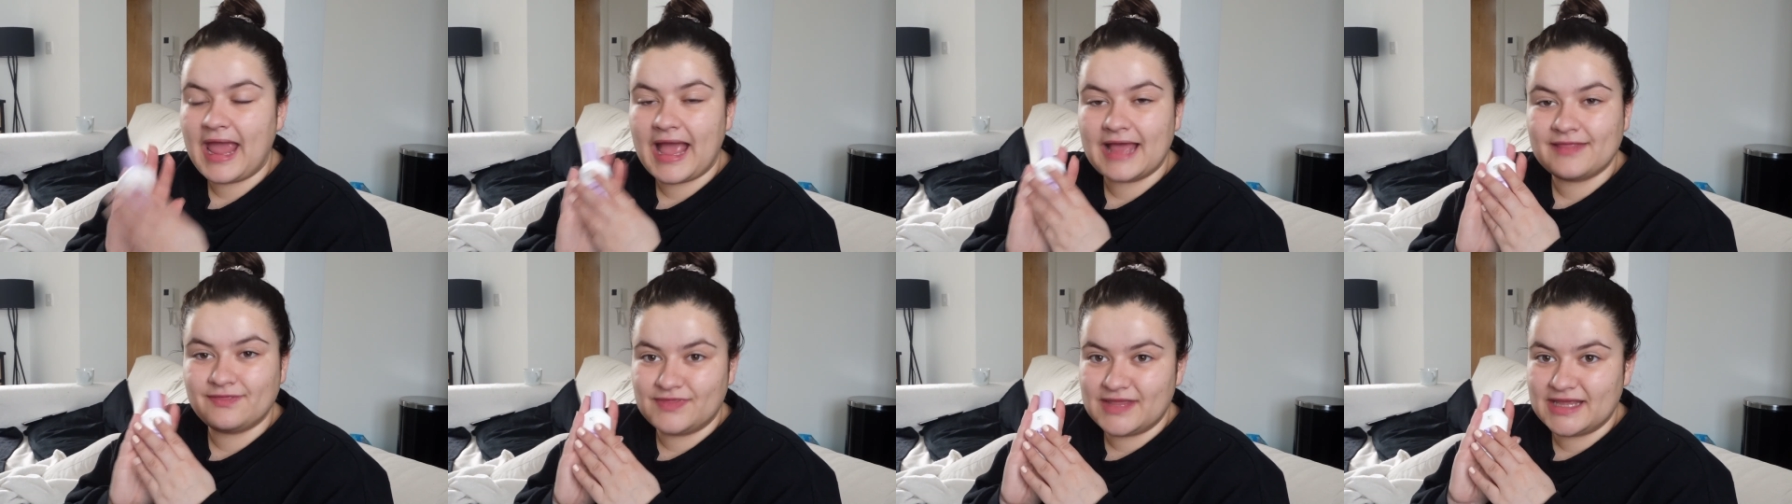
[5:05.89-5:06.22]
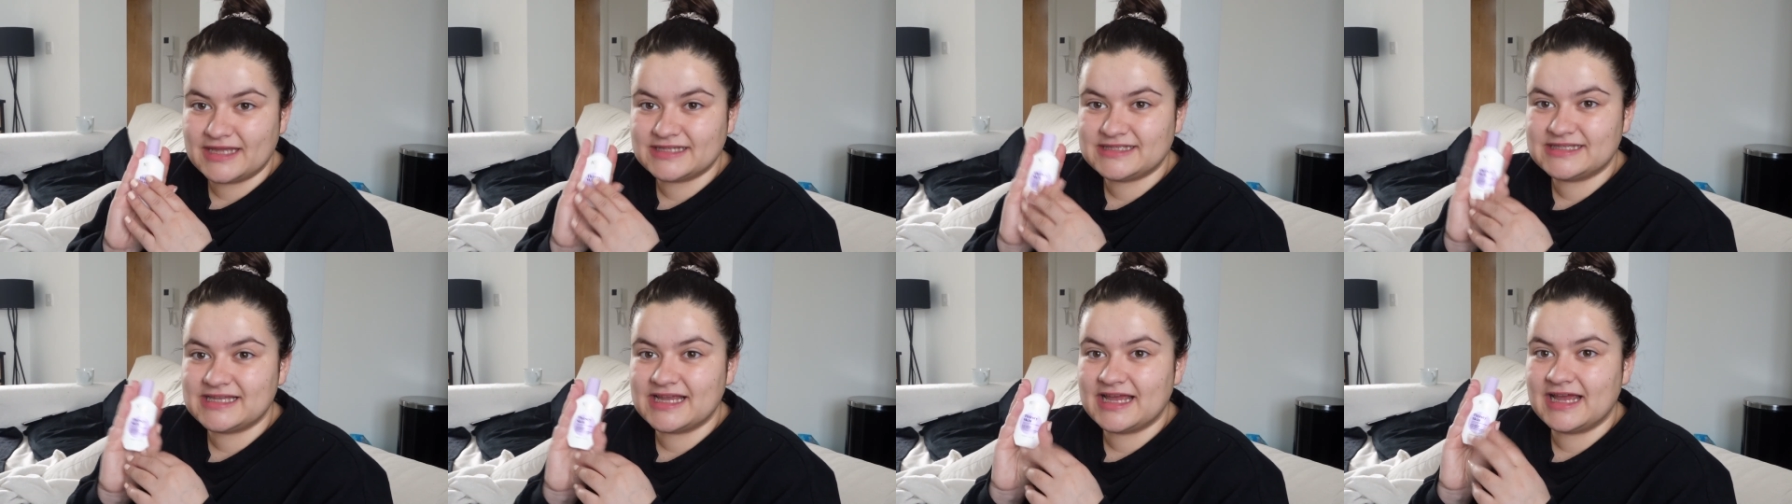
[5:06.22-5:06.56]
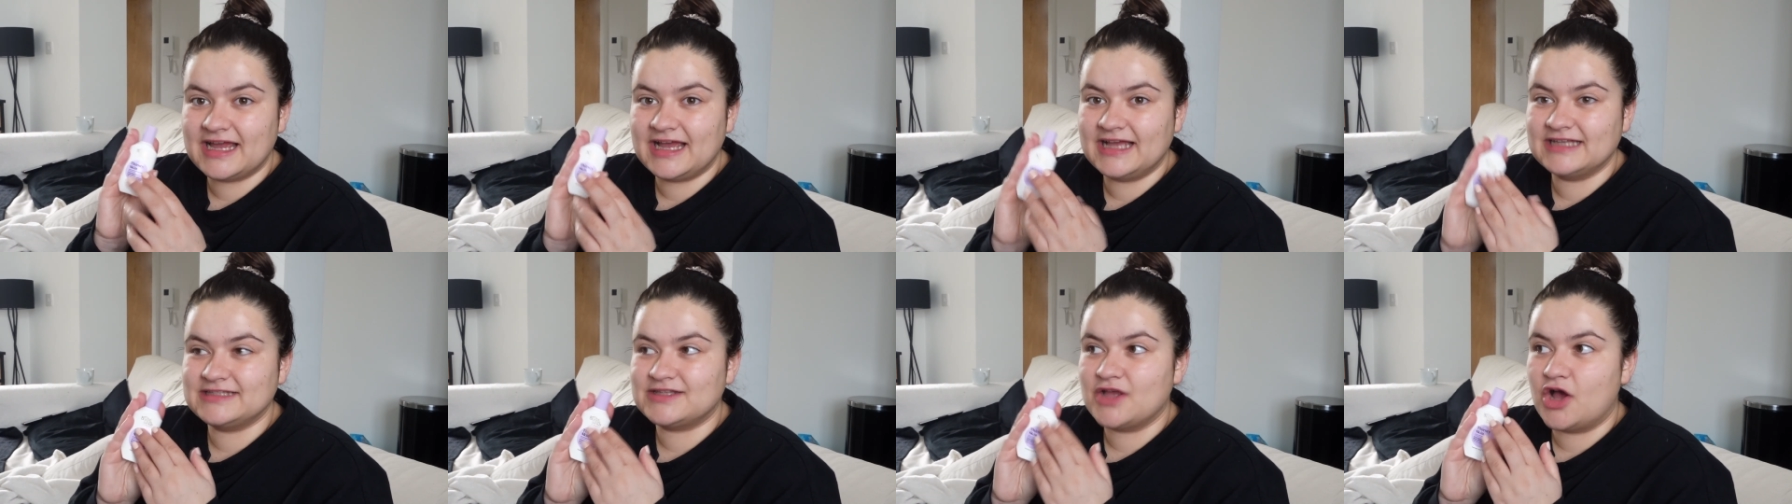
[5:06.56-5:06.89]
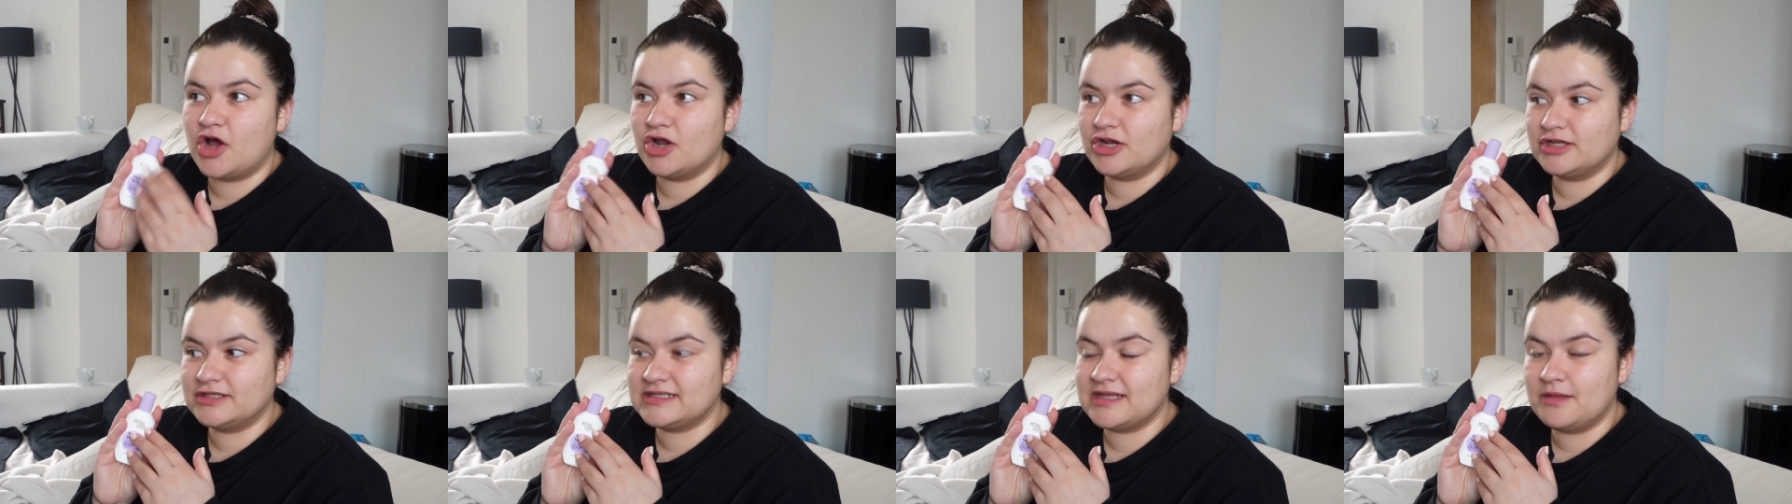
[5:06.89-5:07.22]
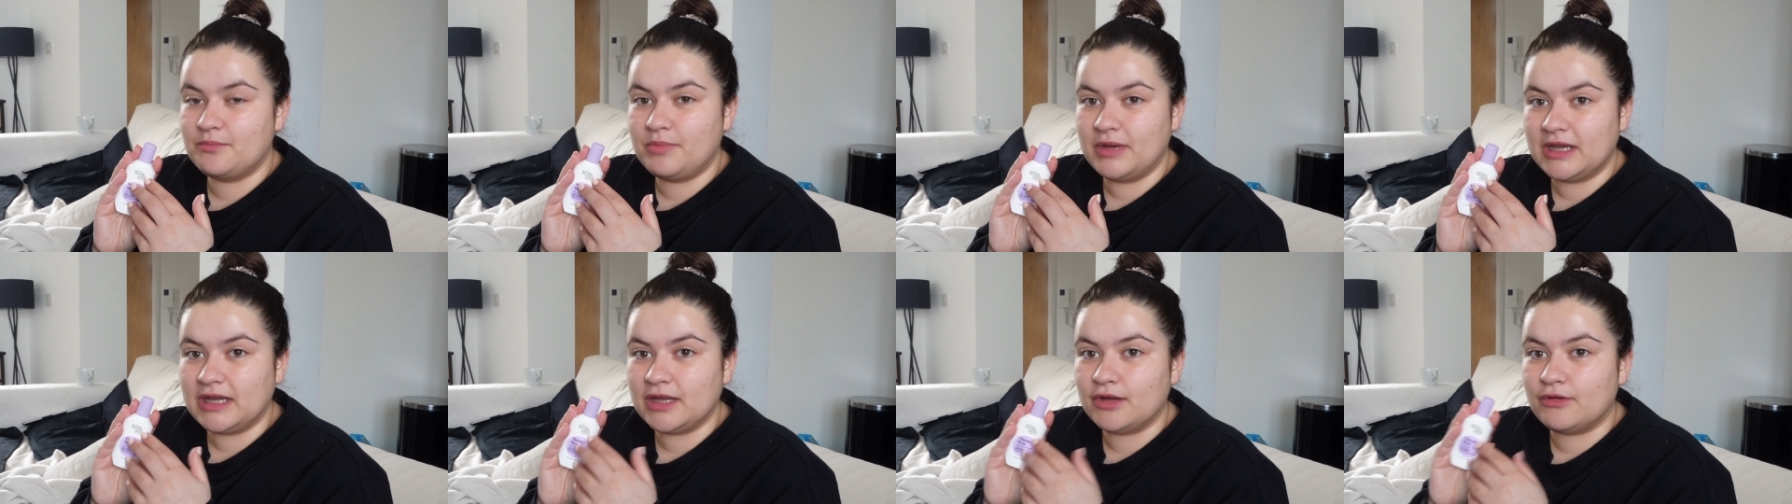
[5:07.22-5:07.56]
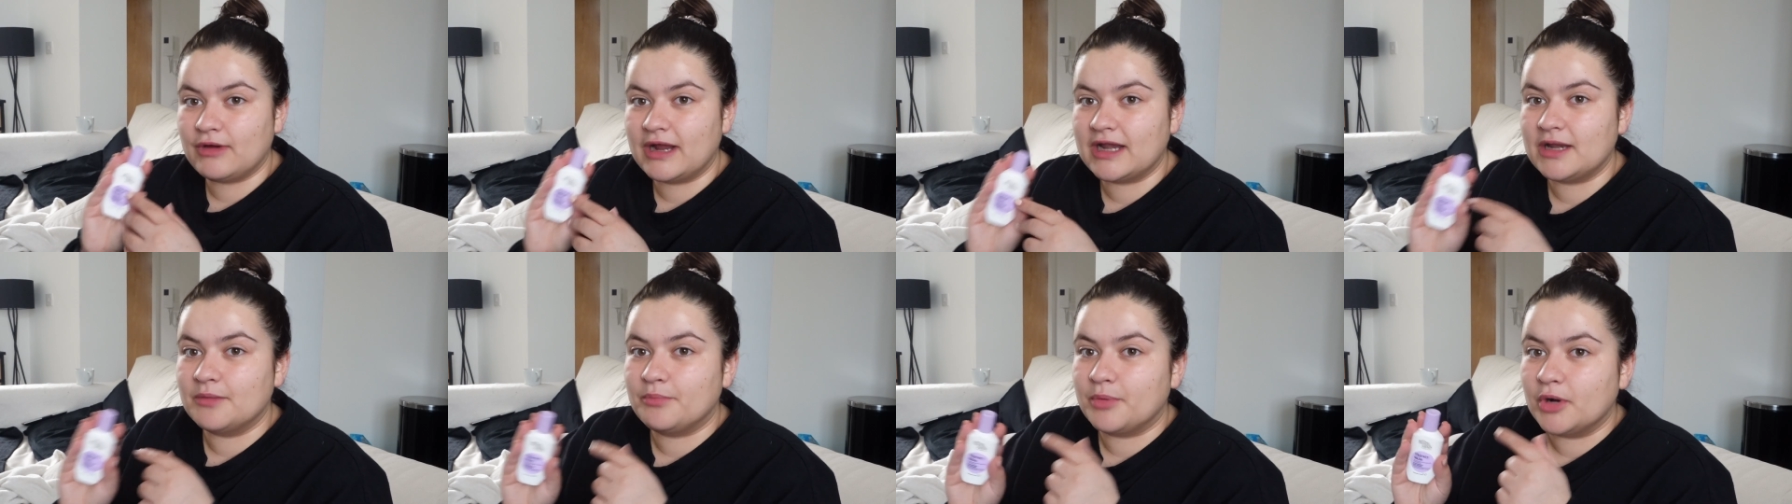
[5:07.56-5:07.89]
and this has honestly been
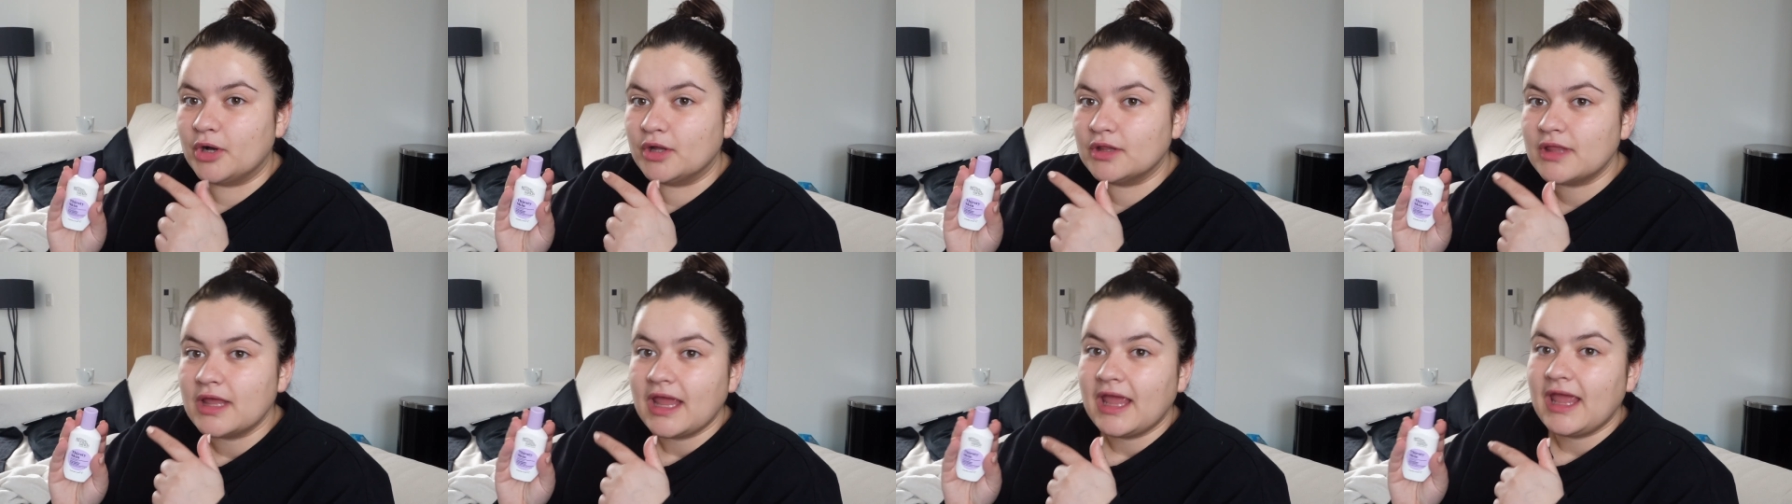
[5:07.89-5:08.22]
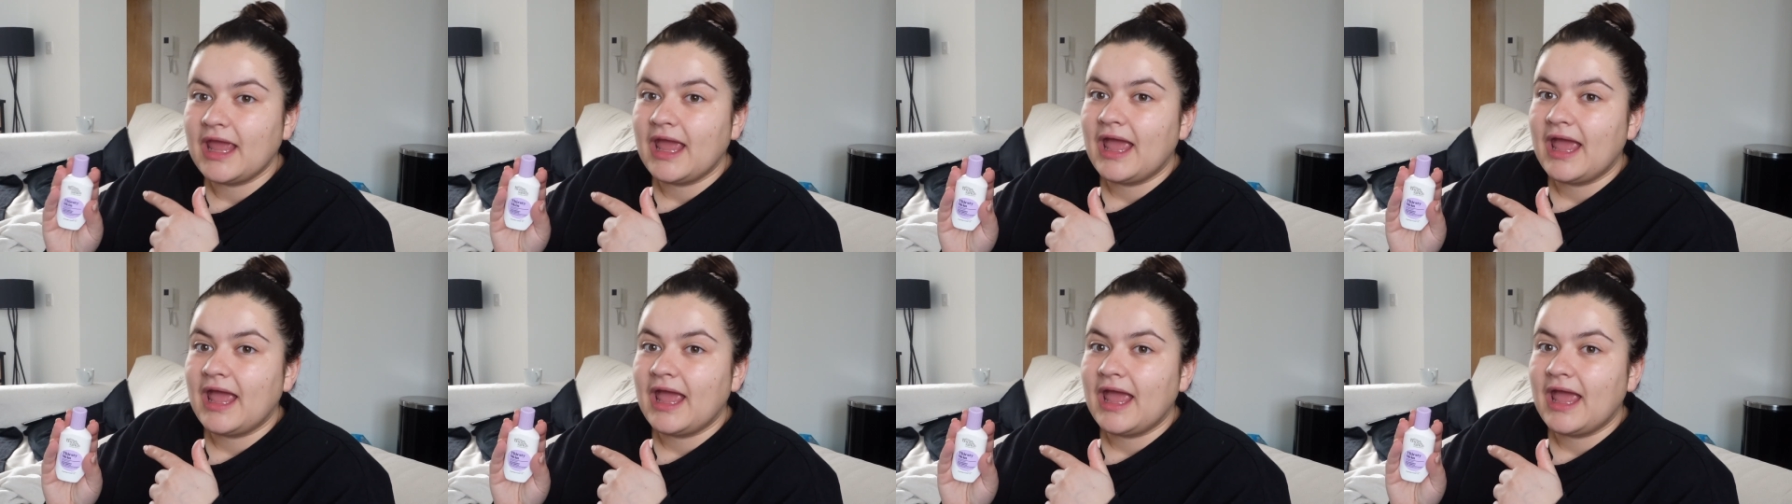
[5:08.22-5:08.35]
incredible.